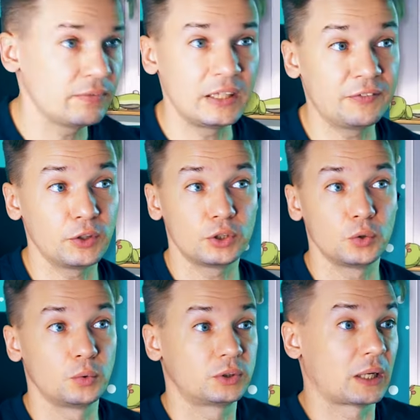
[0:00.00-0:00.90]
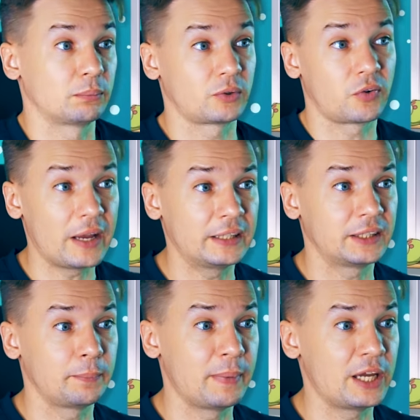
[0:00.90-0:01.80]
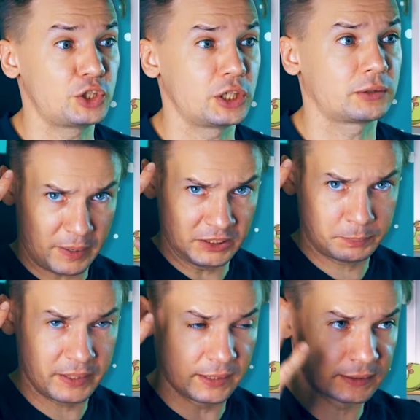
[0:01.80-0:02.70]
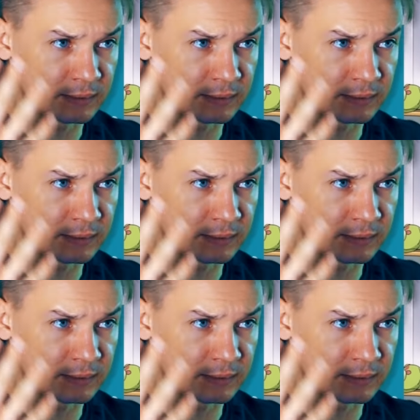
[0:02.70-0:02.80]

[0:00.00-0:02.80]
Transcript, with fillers: Even if you do some crazy magic pen spinning